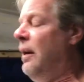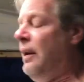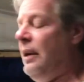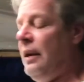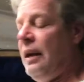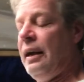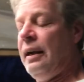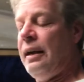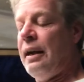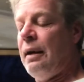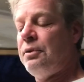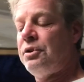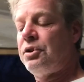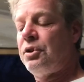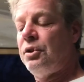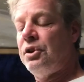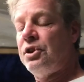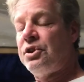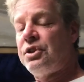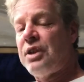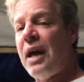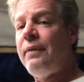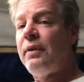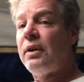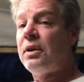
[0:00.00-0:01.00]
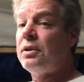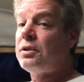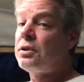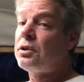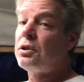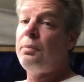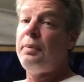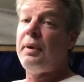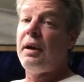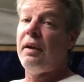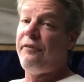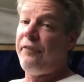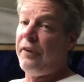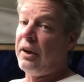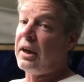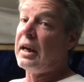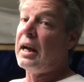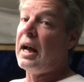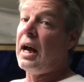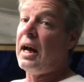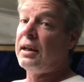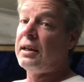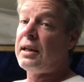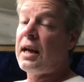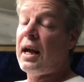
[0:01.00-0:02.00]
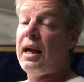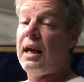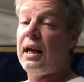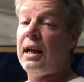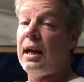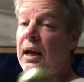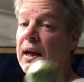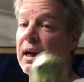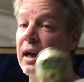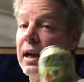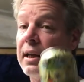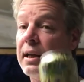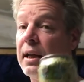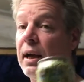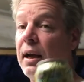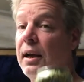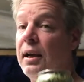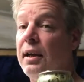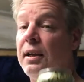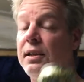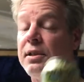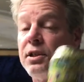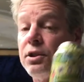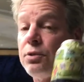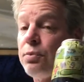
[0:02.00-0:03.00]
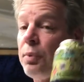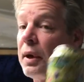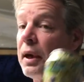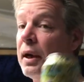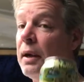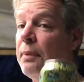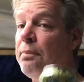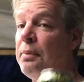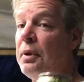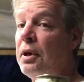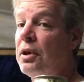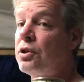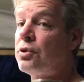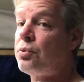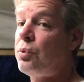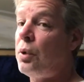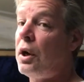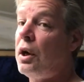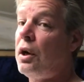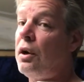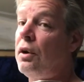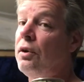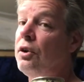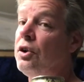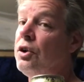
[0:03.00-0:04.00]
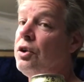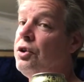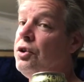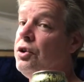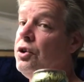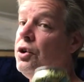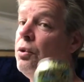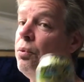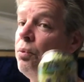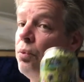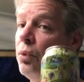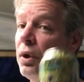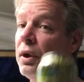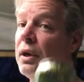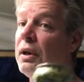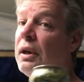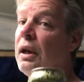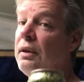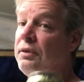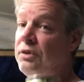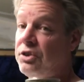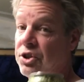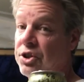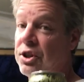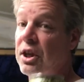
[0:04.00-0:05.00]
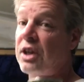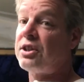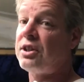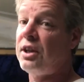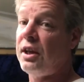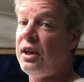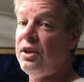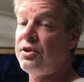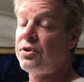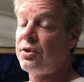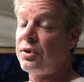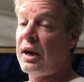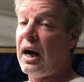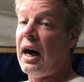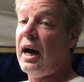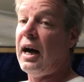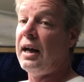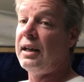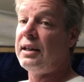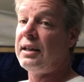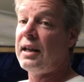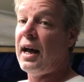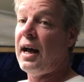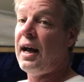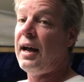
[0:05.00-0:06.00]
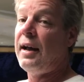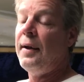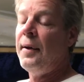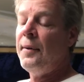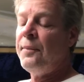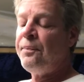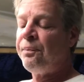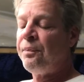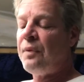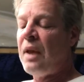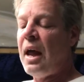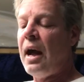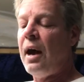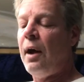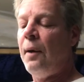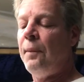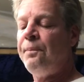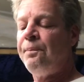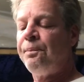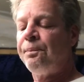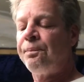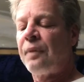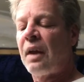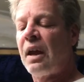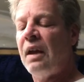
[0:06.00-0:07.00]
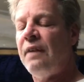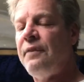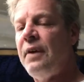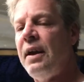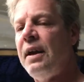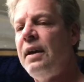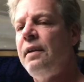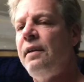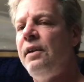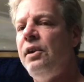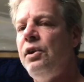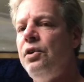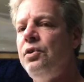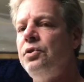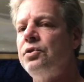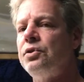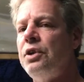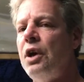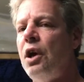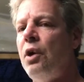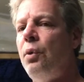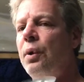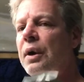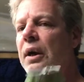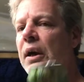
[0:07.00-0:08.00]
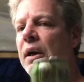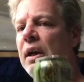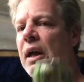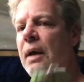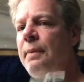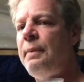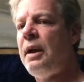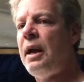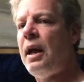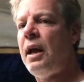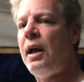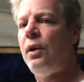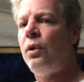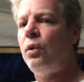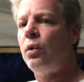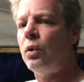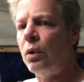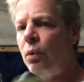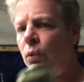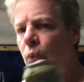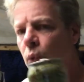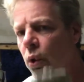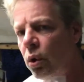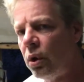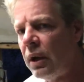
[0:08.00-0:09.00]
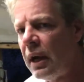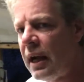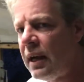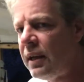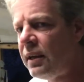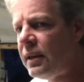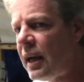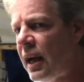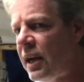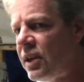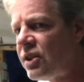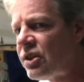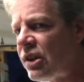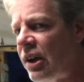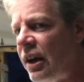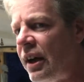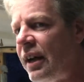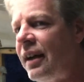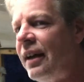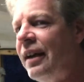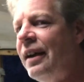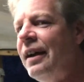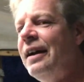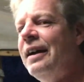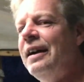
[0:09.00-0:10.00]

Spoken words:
And I was going to save it because it's going to be a fucking hot day. And I got to tell you, this is one of them beers where you want 6 of these on a hot day. Now, if any of you know what a Lemonhead or a Warhead tastes like,